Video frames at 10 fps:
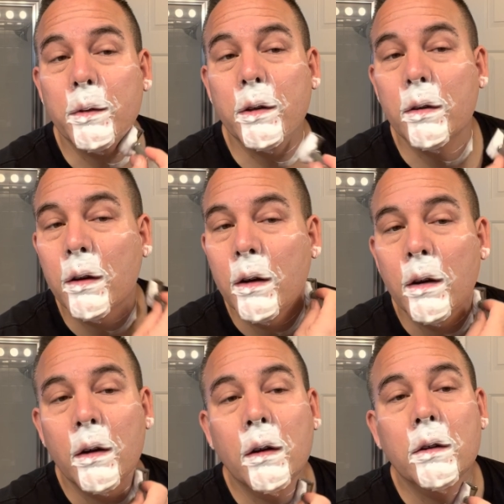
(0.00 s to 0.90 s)
to
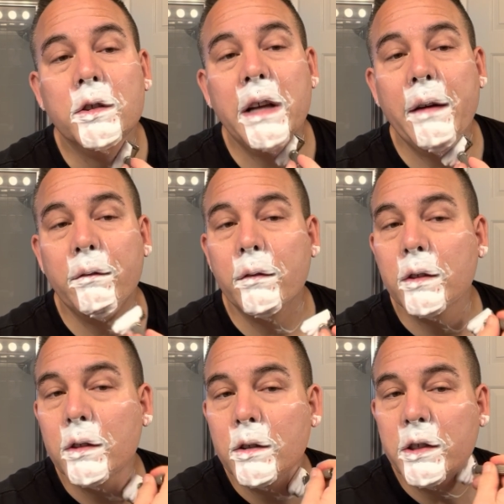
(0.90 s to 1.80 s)
shave
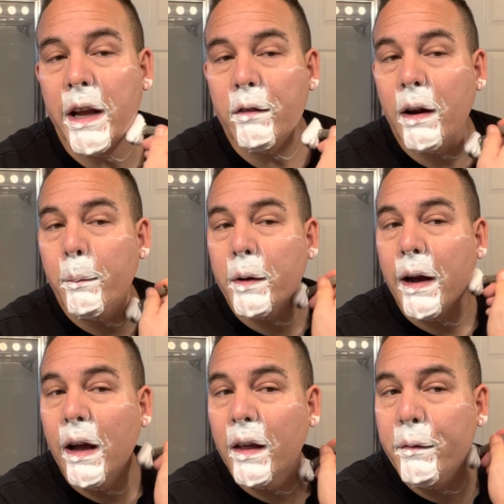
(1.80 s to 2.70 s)
right up your
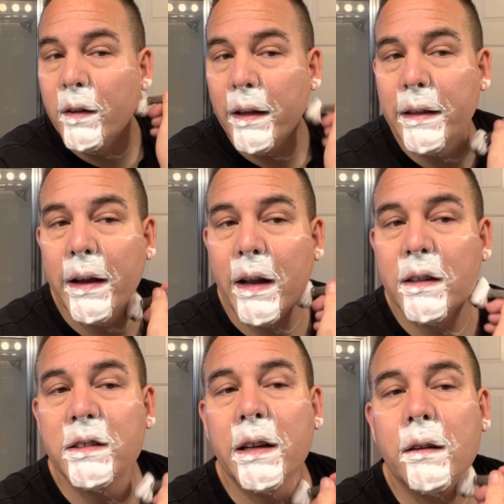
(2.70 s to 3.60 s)
alley if you like that kind of
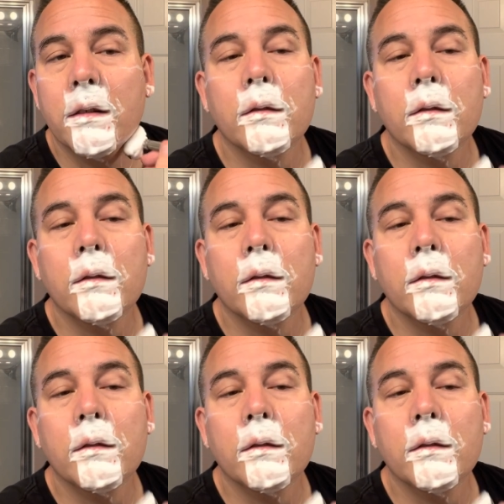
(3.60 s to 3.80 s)
scent.